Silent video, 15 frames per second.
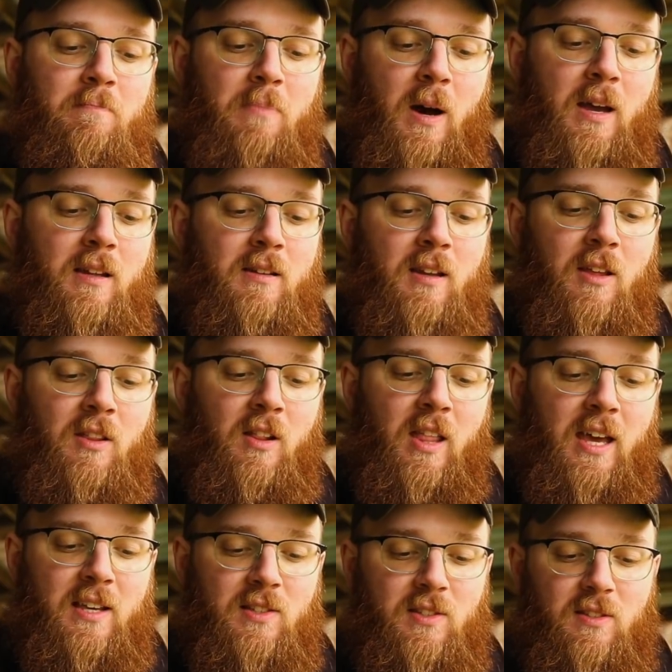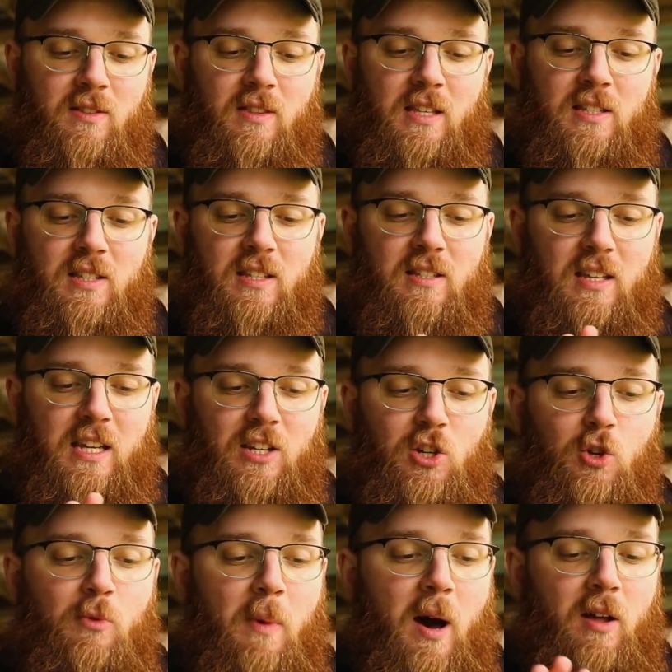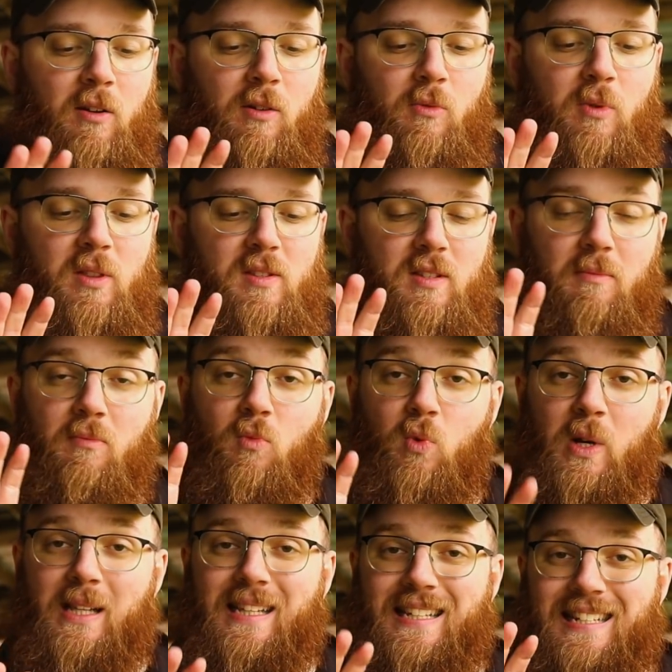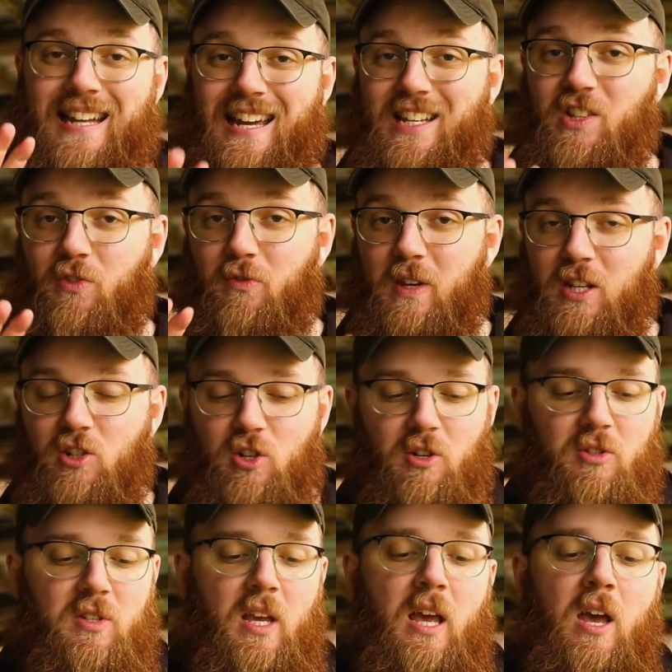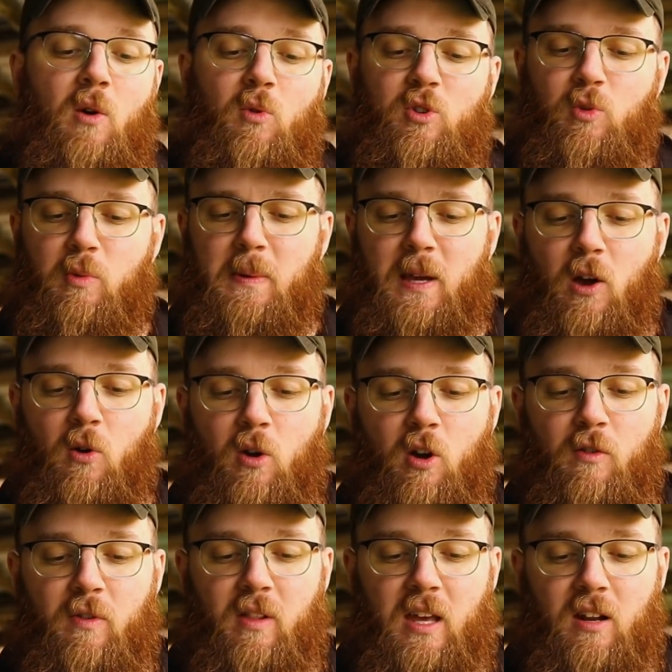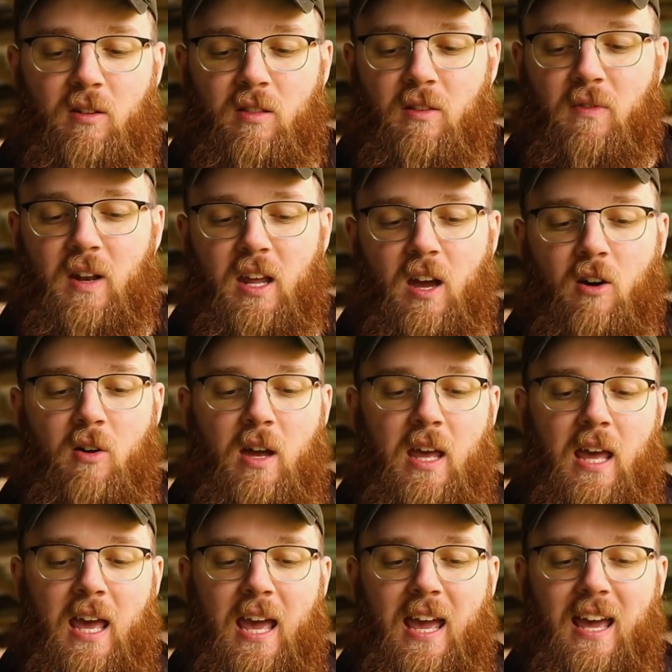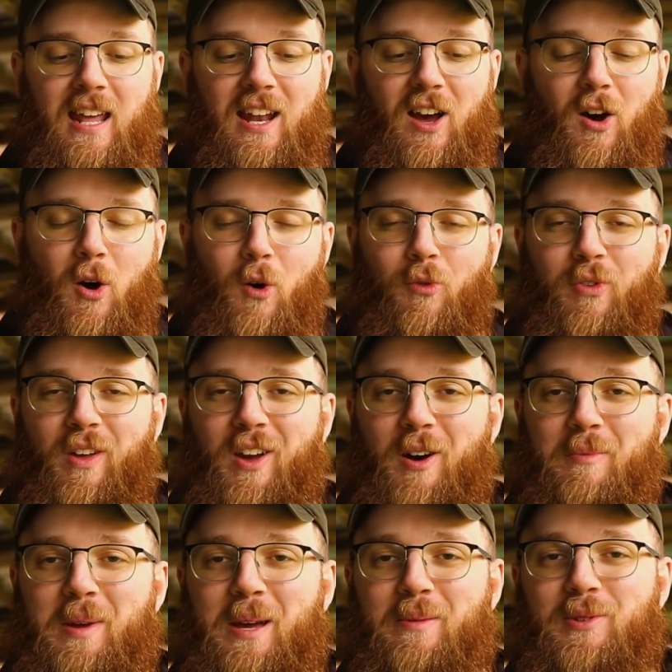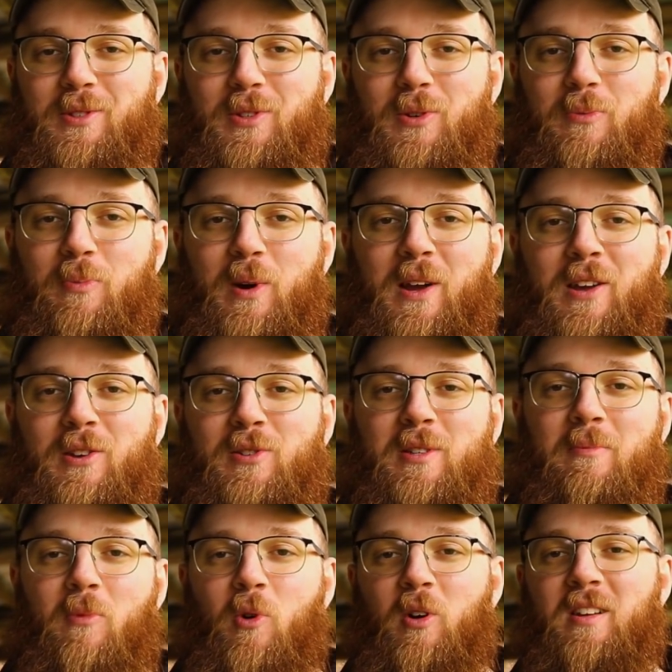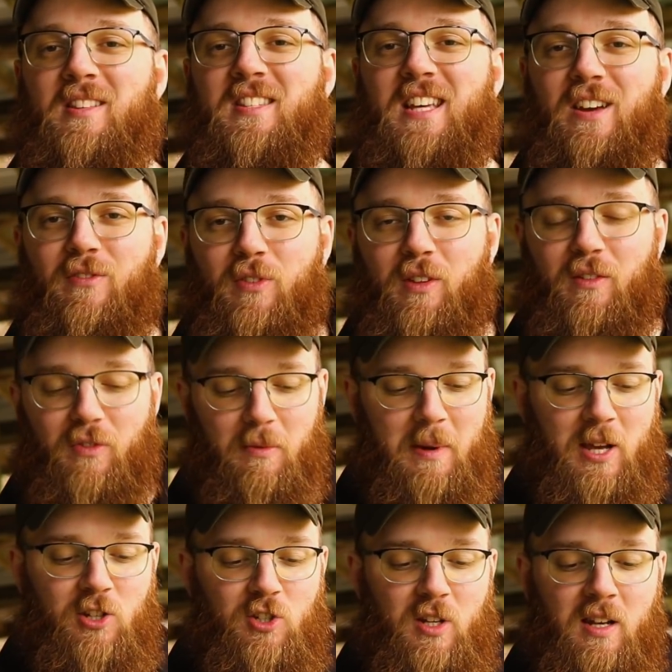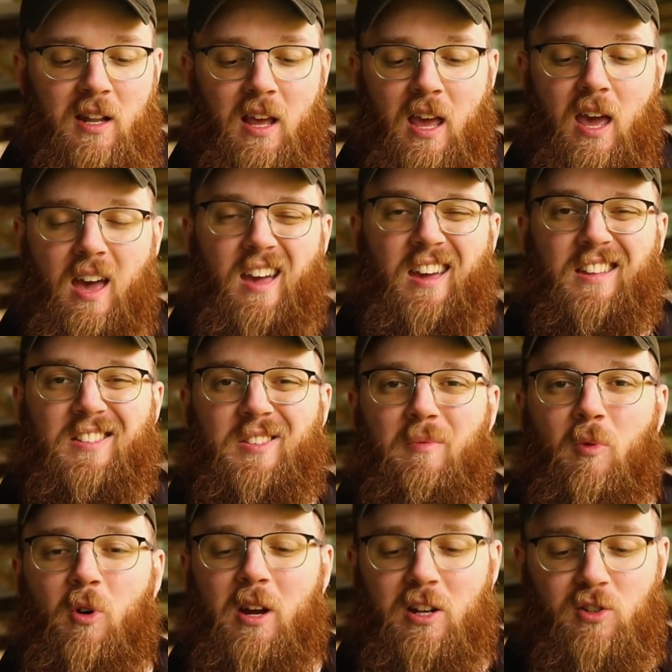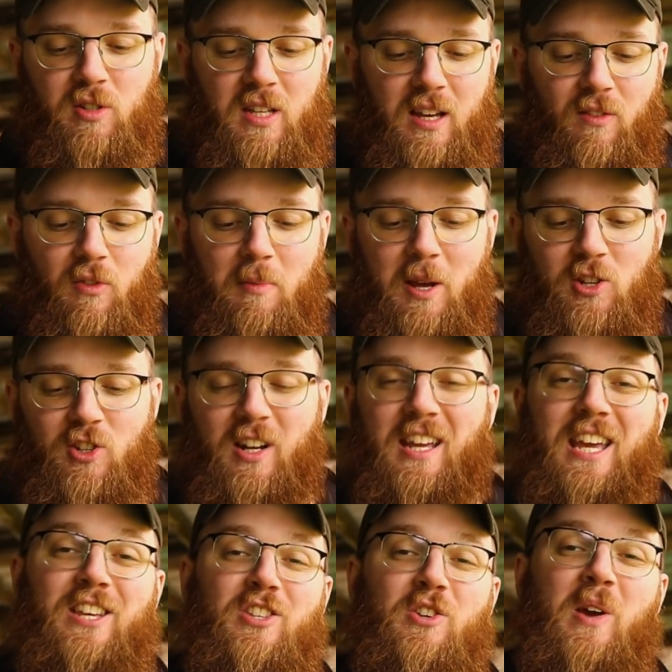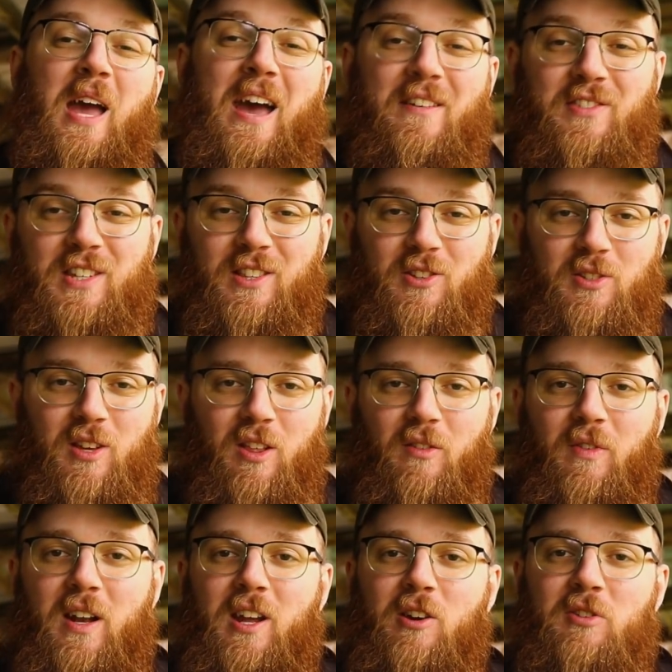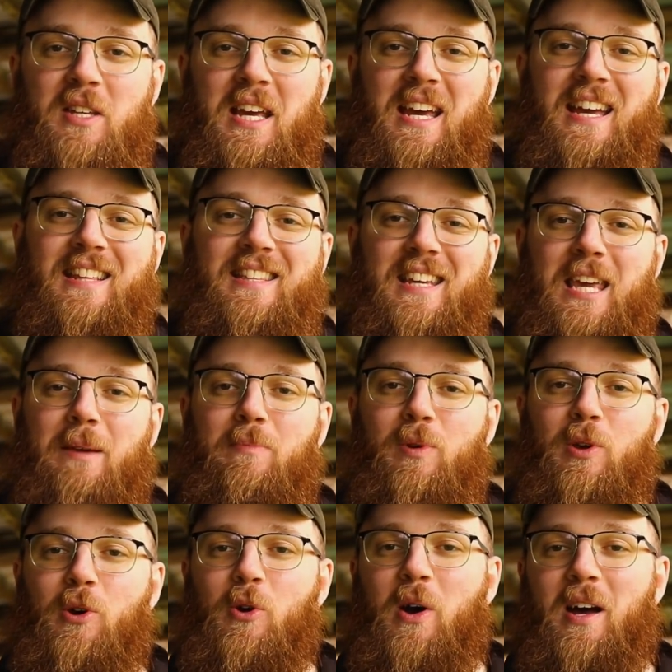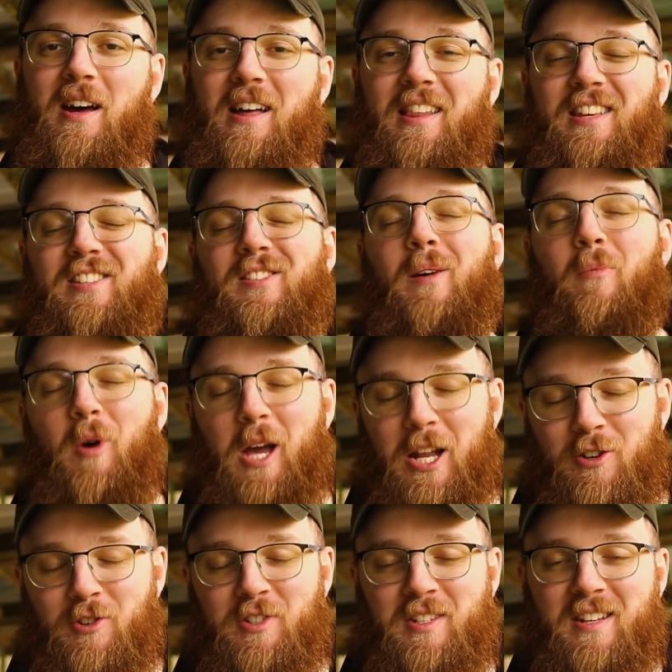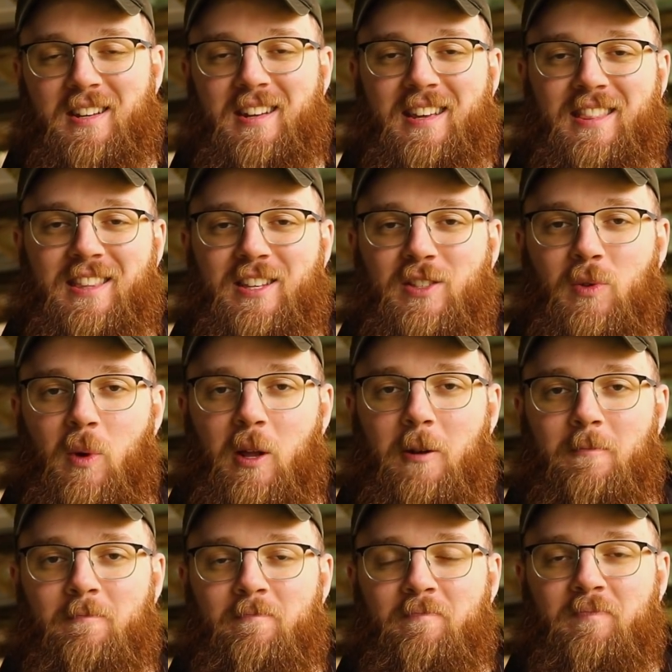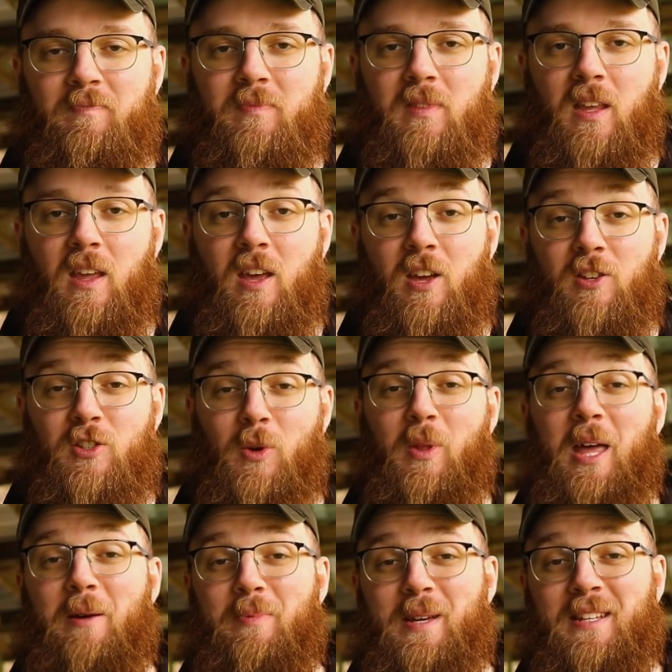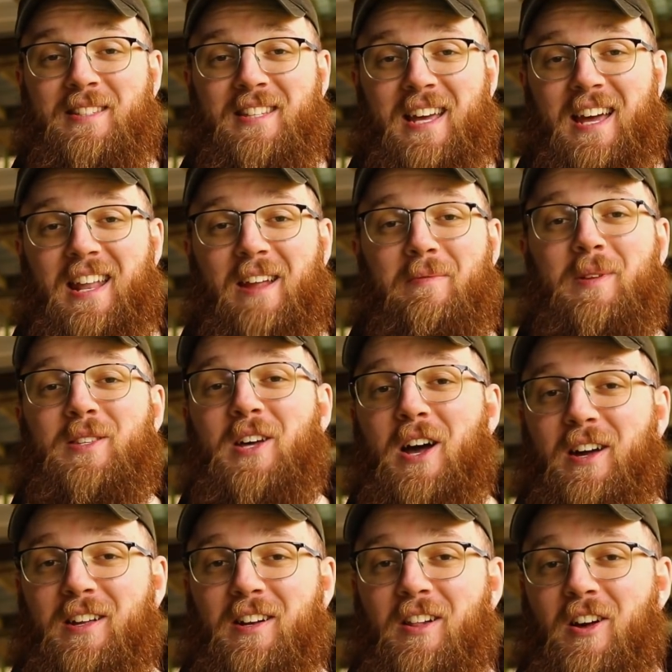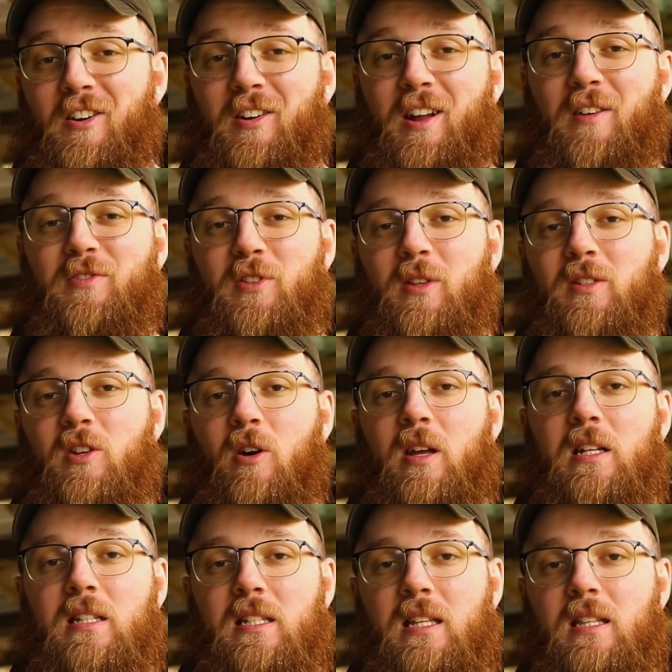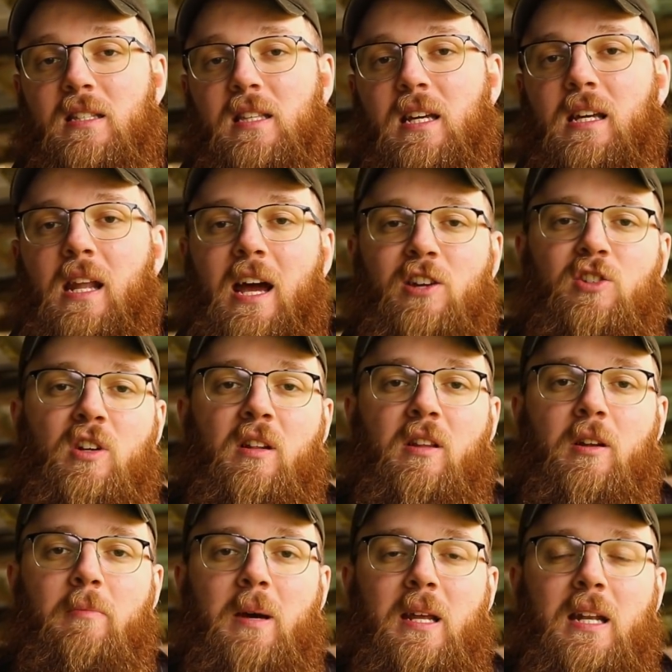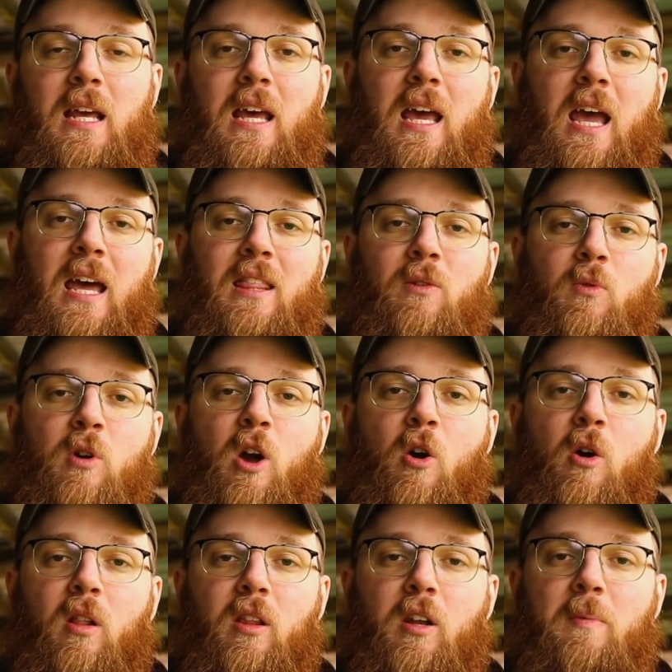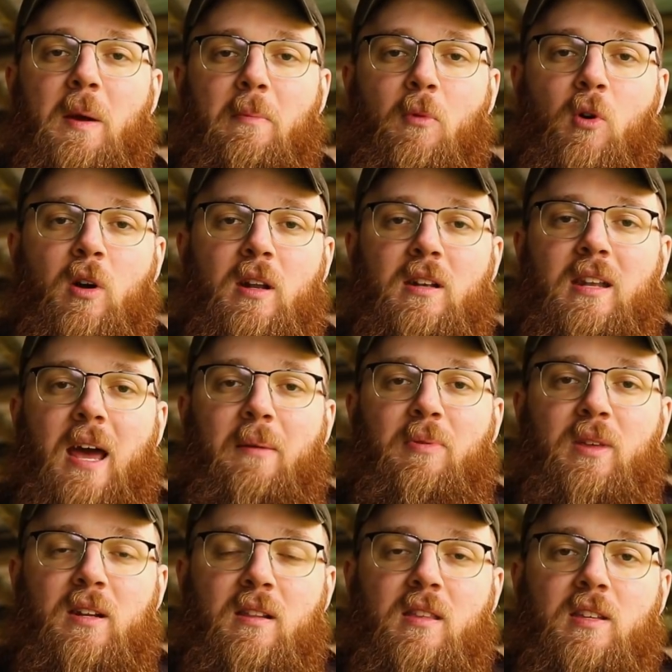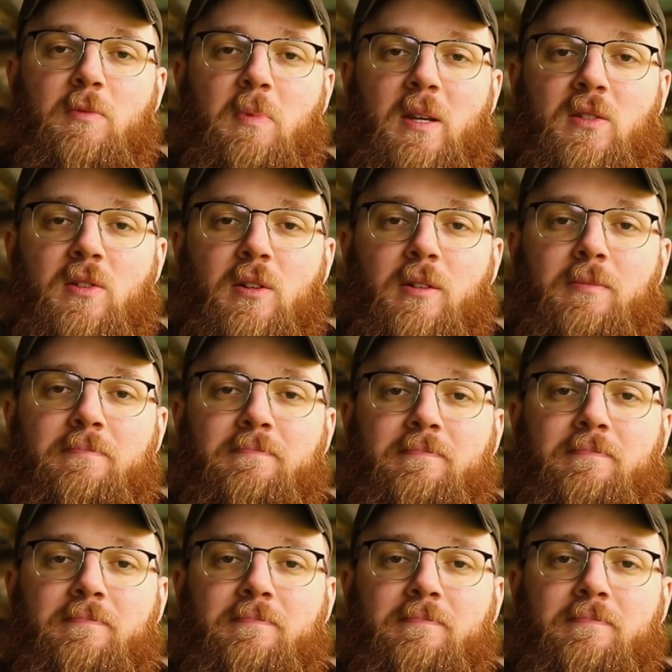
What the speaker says: But nonetheless, this is a new model with some really nice features, which we'll be going over later in the video. And hopefully I'll be able to bring you some more insightful information and some more interesting information in case you have seen those other videos to keep you at least somewhat interested in this one. So with that being said, I've been talking long enough, so let's go ahead and see this thing in action a little bit, and then we'll go a little bit more in depth into this pistol.